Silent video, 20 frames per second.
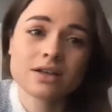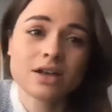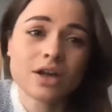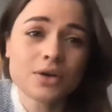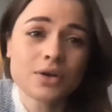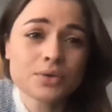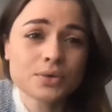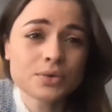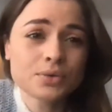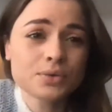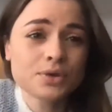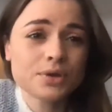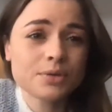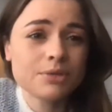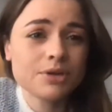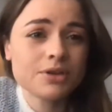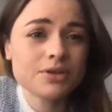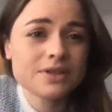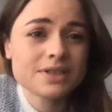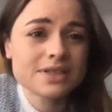local
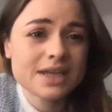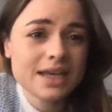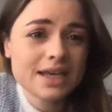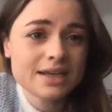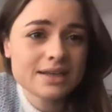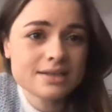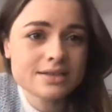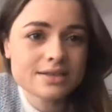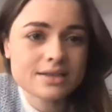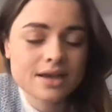communities